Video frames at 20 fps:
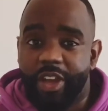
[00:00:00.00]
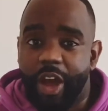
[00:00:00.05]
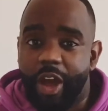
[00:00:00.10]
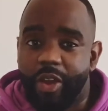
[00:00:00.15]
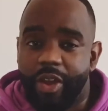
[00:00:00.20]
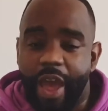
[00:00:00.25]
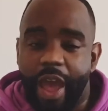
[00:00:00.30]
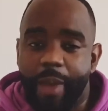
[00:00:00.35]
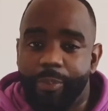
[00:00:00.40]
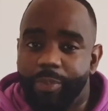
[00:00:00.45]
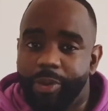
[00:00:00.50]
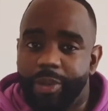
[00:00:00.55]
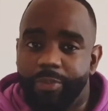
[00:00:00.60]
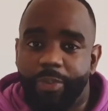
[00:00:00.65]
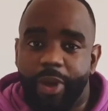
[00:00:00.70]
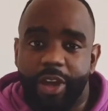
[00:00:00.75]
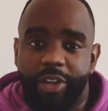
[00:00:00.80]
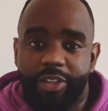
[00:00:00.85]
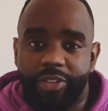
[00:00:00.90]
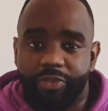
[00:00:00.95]
I'll happily
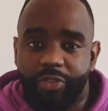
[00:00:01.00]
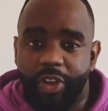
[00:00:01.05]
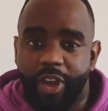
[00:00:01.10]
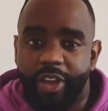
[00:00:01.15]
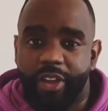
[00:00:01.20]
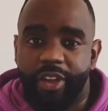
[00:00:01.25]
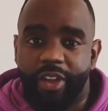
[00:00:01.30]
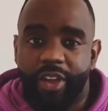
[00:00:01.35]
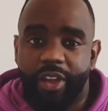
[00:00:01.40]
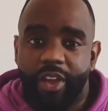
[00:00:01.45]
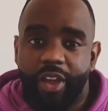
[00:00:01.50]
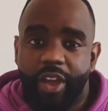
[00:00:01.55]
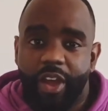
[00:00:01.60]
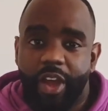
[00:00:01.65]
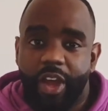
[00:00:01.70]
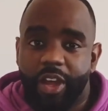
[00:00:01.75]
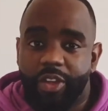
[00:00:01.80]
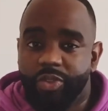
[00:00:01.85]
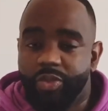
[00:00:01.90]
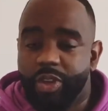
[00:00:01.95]
buy this fight.
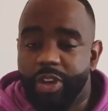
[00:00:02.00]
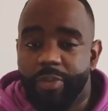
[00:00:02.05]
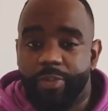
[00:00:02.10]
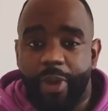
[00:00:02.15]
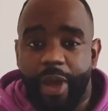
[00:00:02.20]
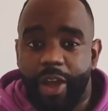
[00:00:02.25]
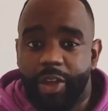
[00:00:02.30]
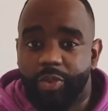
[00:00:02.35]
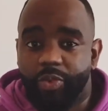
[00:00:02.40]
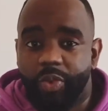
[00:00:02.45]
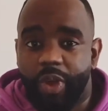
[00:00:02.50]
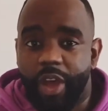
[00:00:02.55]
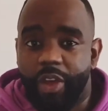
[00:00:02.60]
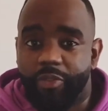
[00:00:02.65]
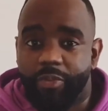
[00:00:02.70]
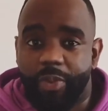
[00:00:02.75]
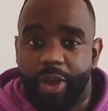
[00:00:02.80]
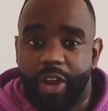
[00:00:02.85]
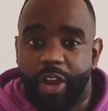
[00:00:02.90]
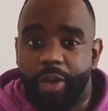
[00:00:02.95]
£20,
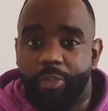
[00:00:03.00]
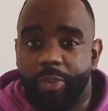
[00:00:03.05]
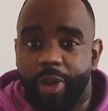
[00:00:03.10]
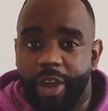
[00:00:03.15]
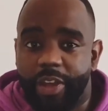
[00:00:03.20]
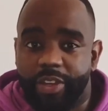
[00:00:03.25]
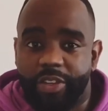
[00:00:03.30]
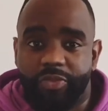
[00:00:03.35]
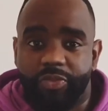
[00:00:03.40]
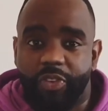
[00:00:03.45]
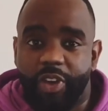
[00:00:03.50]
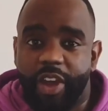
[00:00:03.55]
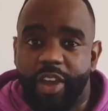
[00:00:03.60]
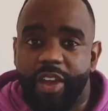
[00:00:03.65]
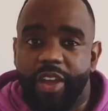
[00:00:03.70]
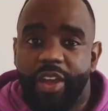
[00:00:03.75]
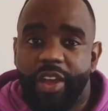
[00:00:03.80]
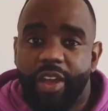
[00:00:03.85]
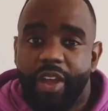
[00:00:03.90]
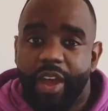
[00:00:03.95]
whatever, man, I'll buy this fight.
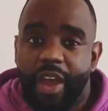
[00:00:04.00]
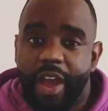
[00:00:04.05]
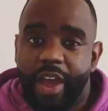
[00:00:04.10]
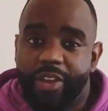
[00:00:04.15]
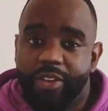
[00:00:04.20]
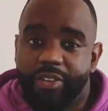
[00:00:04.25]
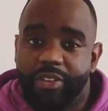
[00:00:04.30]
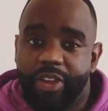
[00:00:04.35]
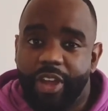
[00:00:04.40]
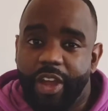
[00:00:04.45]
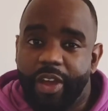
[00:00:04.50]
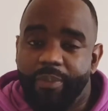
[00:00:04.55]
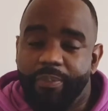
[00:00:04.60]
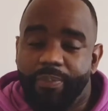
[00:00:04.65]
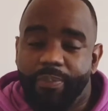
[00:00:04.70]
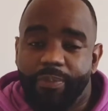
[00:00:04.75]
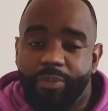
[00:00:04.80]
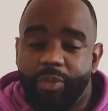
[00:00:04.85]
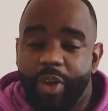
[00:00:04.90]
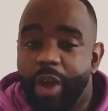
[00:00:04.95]
And
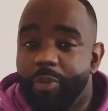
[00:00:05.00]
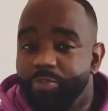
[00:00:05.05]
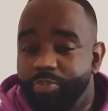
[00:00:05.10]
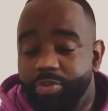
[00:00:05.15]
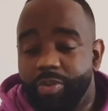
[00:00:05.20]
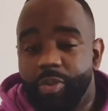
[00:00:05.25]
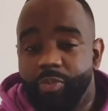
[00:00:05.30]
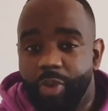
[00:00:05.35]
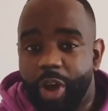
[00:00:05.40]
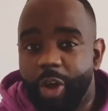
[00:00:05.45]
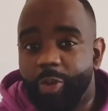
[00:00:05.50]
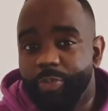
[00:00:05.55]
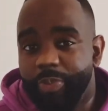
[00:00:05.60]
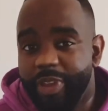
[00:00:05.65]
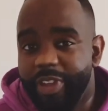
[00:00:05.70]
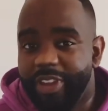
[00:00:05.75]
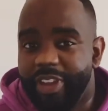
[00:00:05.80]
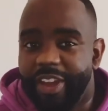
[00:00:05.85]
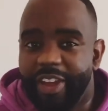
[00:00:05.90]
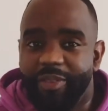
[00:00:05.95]
I'll
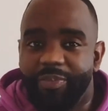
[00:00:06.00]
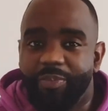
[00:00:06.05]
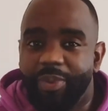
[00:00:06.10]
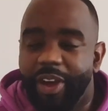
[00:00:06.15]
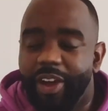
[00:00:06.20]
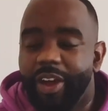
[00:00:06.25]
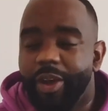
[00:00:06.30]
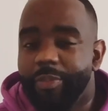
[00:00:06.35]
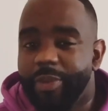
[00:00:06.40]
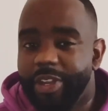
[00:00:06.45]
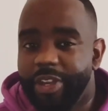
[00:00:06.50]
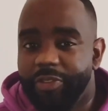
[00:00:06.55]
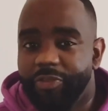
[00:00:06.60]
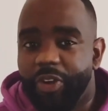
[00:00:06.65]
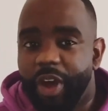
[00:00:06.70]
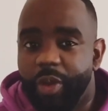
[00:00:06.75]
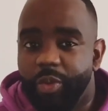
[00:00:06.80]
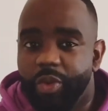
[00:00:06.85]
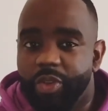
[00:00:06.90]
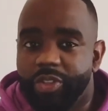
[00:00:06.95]
be there. But I mean, if
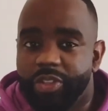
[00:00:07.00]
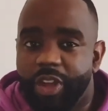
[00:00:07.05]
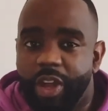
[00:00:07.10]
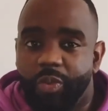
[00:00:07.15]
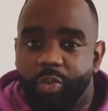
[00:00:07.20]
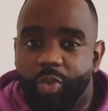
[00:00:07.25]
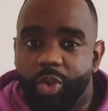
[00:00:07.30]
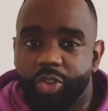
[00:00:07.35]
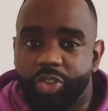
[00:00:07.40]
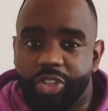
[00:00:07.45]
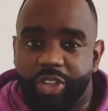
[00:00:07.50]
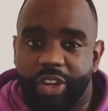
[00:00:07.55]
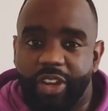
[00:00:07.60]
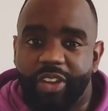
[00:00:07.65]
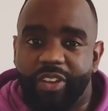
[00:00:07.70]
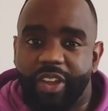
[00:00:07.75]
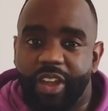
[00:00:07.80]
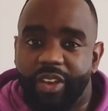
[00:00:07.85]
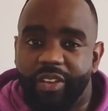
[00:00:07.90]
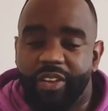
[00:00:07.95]
I was like watching it,
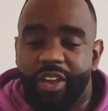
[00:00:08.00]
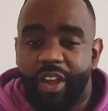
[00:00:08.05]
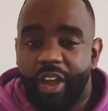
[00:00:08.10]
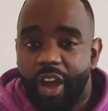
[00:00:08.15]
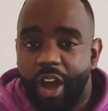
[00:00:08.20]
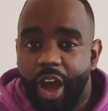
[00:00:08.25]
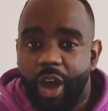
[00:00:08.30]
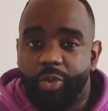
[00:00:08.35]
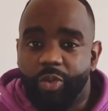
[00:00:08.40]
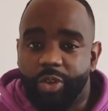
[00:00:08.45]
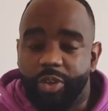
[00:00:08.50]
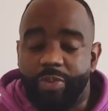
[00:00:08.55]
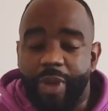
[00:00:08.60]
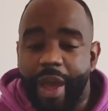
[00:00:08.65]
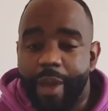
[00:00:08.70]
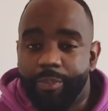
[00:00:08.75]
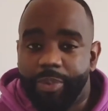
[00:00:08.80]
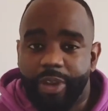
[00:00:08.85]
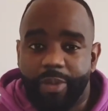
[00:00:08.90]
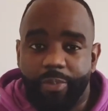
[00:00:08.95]
then I would
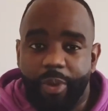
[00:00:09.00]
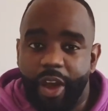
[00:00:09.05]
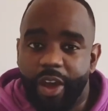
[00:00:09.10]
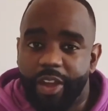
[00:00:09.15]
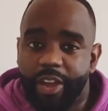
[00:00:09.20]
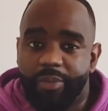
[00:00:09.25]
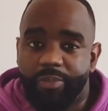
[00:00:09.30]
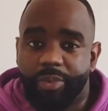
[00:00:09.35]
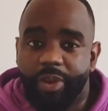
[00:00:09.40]
happily buy it.